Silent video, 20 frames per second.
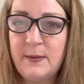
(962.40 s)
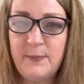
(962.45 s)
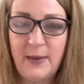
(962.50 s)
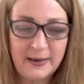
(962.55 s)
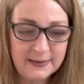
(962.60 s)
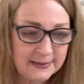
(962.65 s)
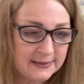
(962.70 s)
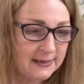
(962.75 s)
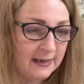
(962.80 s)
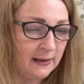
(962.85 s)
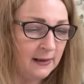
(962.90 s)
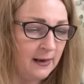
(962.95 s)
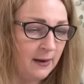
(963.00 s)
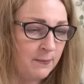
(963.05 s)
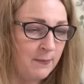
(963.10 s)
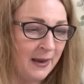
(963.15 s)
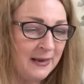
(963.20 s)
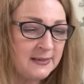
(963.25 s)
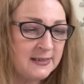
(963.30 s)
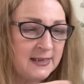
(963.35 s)

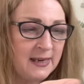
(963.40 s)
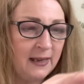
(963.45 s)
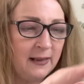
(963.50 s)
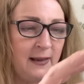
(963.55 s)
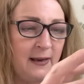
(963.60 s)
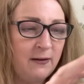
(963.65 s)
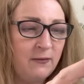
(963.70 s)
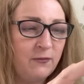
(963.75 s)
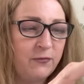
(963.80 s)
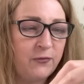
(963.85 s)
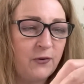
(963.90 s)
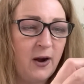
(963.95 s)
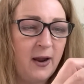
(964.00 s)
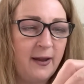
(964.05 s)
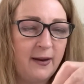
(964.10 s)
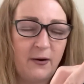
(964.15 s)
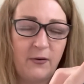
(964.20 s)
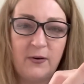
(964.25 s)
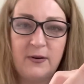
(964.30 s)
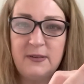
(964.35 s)
masculine
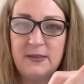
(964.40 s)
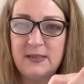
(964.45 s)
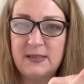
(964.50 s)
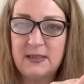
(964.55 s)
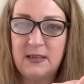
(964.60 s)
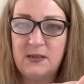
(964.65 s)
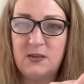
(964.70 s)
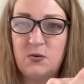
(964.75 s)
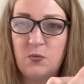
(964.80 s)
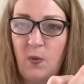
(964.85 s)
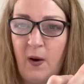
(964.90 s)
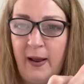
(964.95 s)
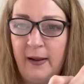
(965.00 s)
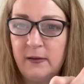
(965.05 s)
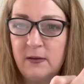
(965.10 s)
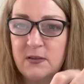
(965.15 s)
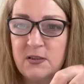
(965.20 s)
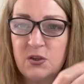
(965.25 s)
fragrance as well.